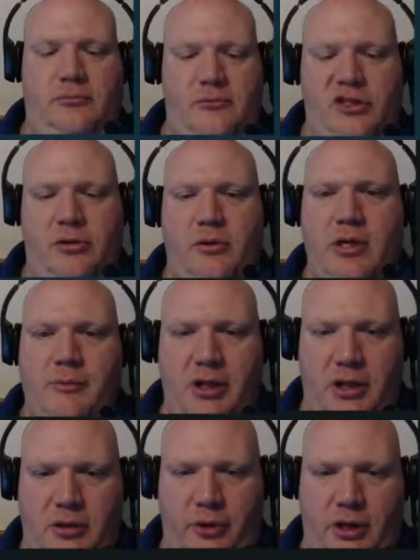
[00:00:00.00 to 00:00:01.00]
So how many
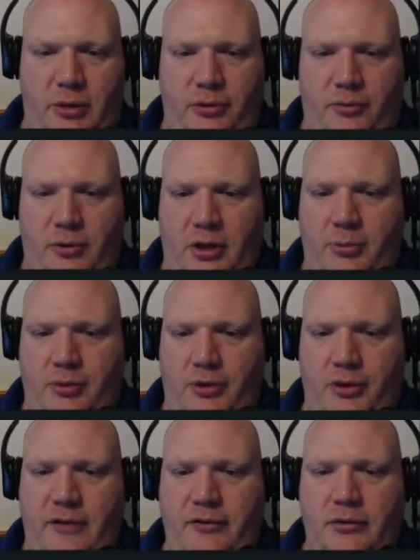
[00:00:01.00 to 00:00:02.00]
did we end up with? We ended up with
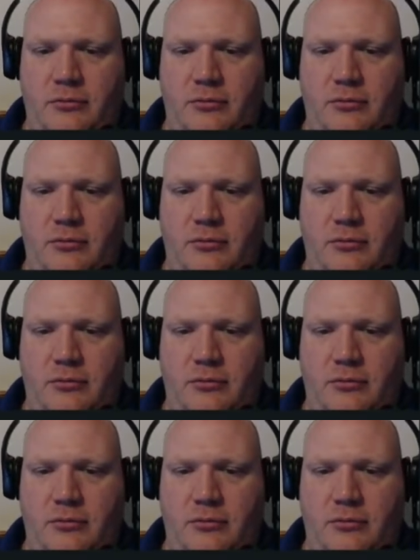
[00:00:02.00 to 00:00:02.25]
11,